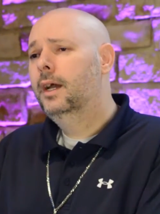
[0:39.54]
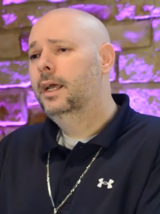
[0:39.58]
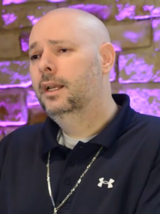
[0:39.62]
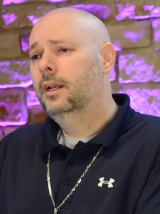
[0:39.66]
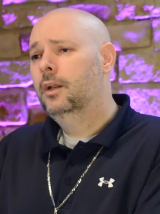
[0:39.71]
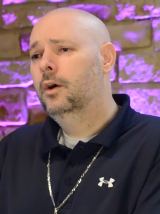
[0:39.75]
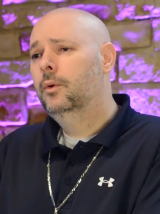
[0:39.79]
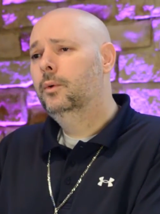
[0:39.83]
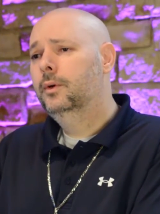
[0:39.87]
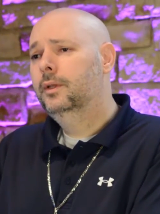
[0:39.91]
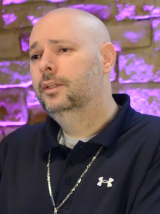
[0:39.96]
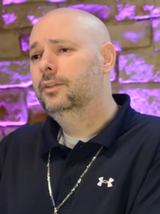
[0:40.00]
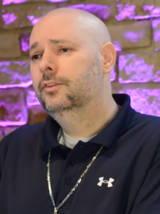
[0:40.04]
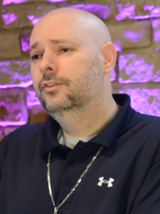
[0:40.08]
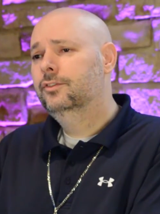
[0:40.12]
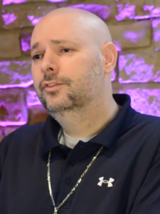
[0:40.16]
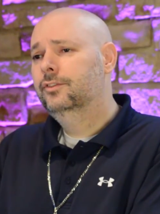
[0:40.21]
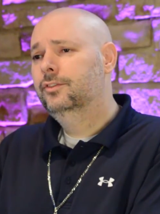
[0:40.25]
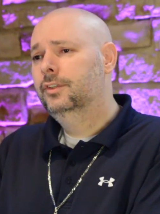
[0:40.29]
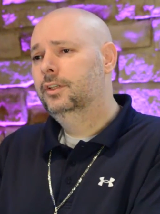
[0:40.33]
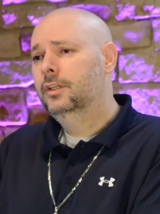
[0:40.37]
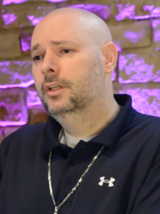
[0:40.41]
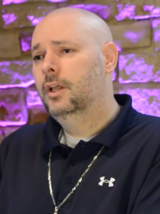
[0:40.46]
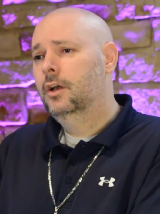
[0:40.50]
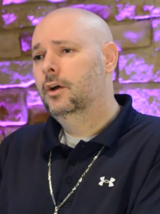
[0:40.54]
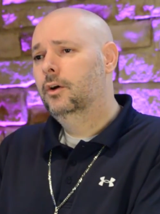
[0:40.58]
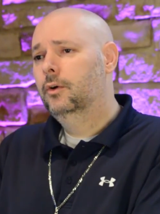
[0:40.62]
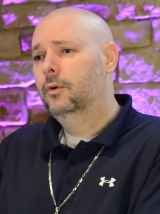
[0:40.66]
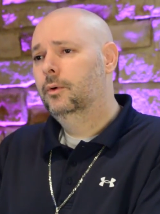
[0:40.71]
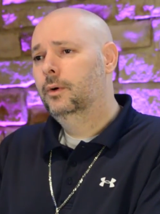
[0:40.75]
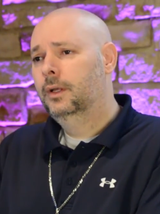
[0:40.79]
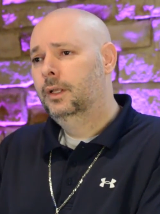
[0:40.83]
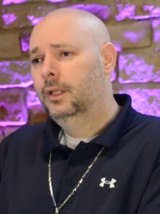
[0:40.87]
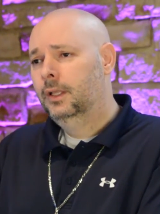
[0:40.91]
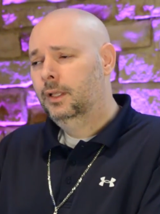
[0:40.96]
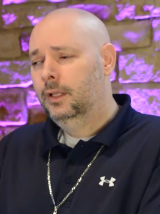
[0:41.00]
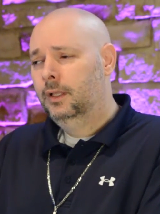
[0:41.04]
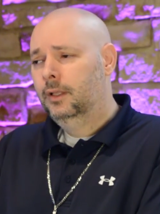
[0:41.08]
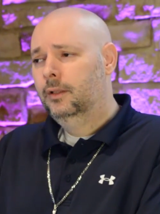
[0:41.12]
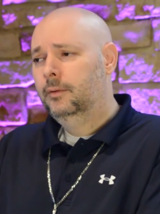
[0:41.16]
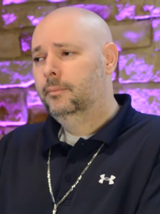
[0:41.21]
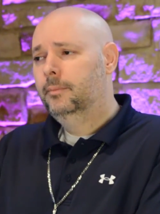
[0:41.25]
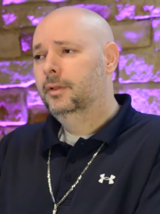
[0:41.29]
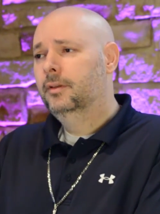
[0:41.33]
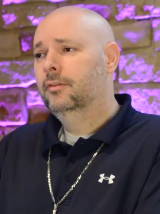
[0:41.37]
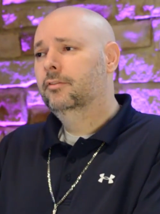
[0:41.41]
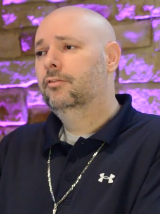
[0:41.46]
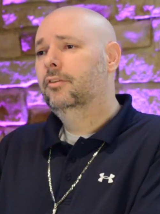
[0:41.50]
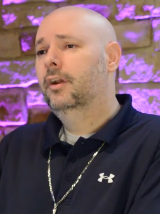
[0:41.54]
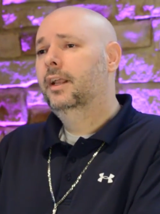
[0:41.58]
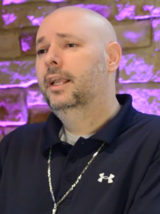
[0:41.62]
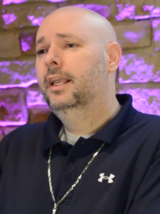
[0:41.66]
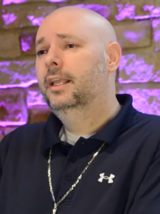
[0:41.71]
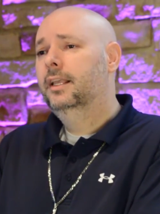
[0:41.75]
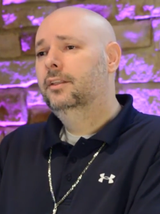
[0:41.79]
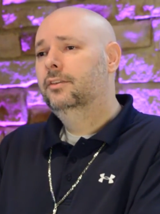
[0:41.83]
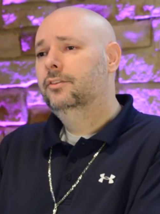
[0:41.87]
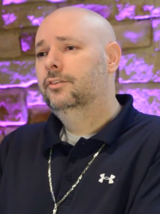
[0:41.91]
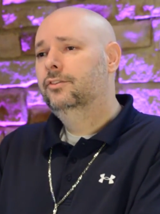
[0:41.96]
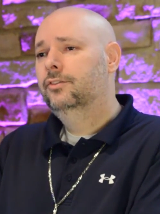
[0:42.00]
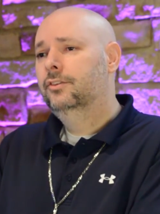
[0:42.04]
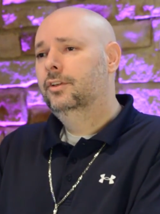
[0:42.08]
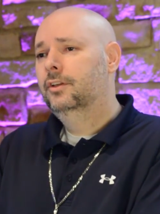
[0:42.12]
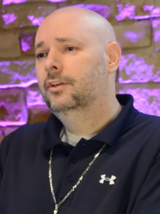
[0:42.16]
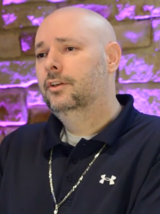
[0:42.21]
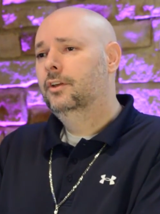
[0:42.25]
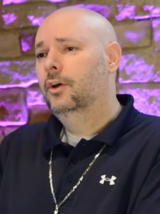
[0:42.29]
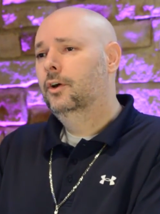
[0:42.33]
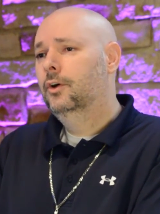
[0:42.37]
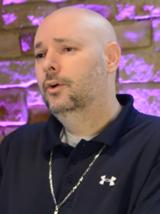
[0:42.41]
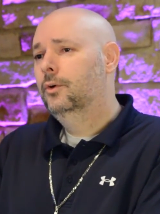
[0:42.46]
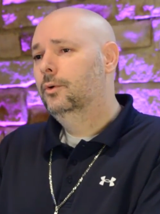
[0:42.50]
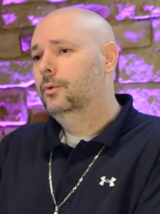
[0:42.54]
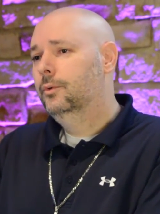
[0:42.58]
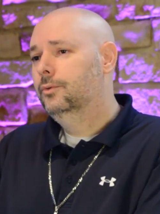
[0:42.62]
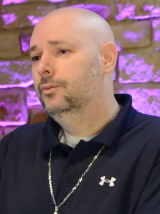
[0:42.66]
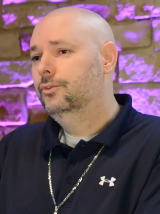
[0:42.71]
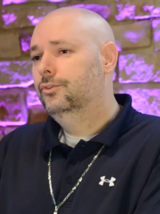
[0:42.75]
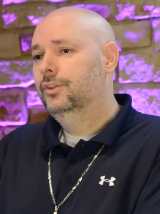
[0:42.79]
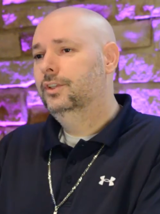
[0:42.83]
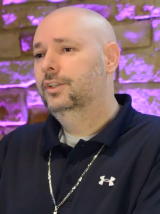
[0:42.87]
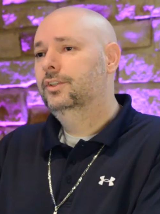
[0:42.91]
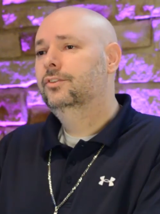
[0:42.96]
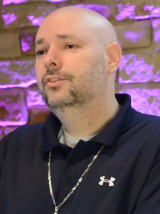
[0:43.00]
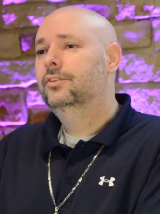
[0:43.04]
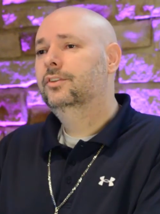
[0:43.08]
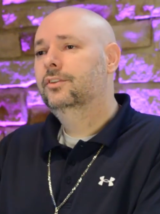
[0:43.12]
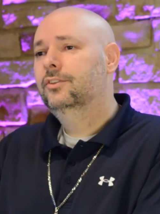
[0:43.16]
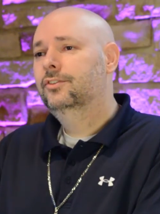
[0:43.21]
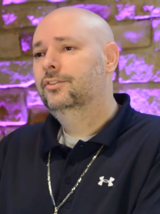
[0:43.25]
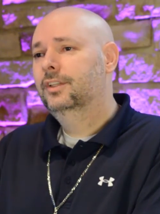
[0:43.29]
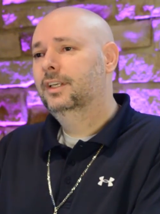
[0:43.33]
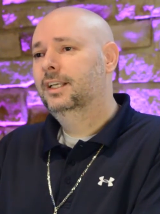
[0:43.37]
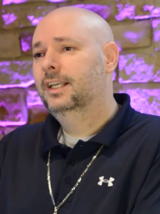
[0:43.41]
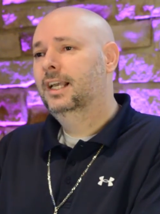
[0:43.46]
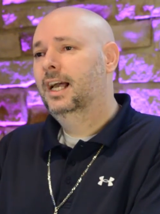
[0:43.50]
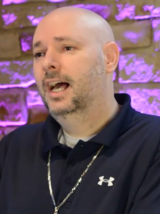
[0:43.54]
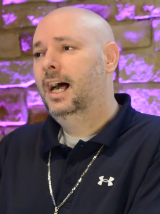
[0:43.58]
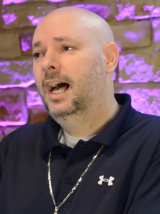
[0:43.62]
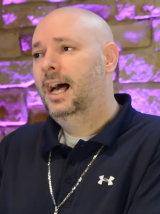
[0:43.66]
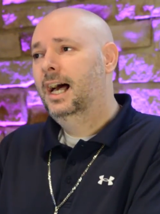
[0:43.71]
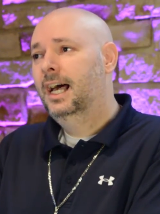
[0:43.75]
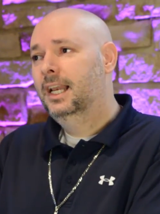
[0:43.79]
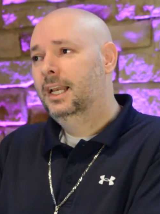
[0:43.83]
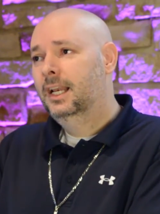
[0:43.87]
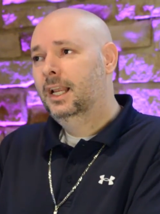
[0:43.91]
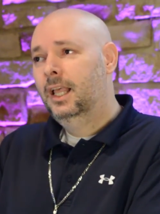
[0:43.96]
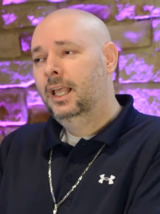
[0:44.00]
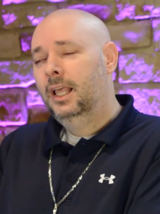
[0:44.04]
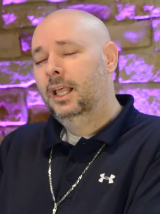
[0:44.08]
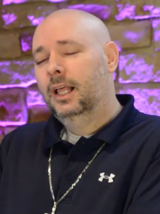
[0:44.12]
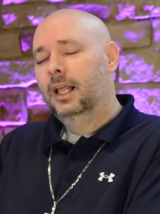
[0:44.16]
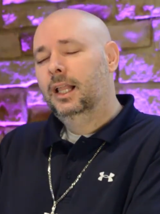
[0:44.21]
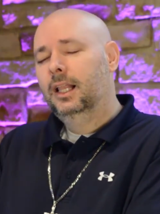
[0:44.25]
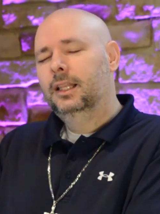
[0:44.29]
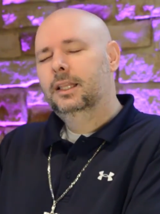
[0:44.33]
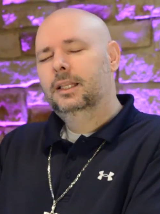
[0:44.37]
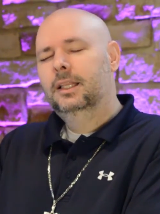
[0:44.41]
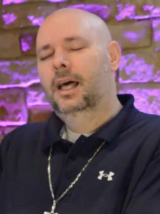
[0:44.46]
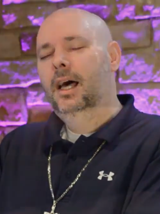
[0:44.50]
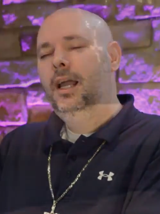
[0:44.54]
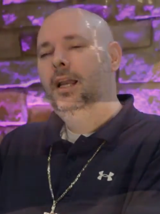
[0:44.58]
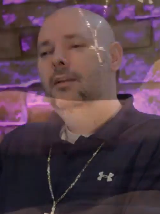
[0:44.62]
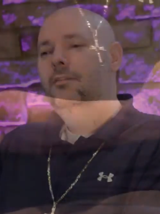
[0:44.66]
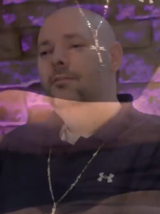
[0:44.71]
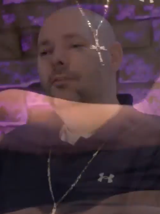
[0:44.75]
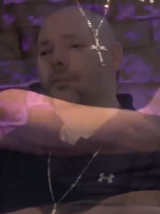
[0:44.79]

had always, you know, been raised to know Jesus and God, a lot